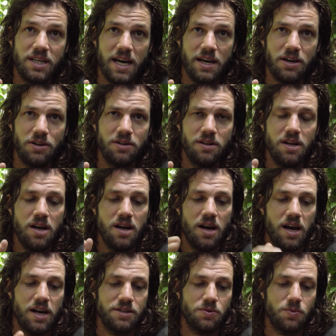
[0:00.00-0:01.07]
tail,
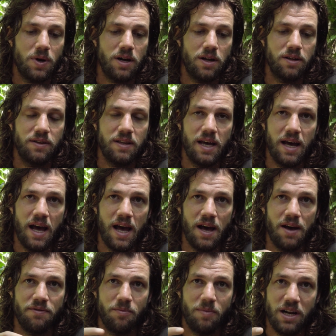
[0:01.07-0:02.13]
as well, they
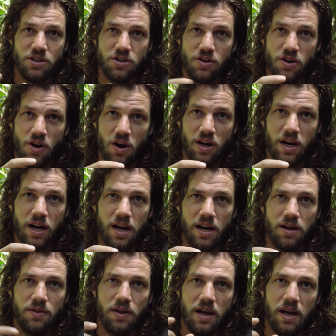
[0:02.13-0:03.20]
have a much
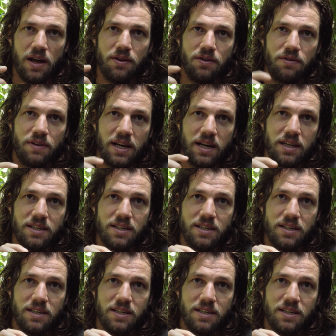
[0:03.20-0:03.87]
longer and thicker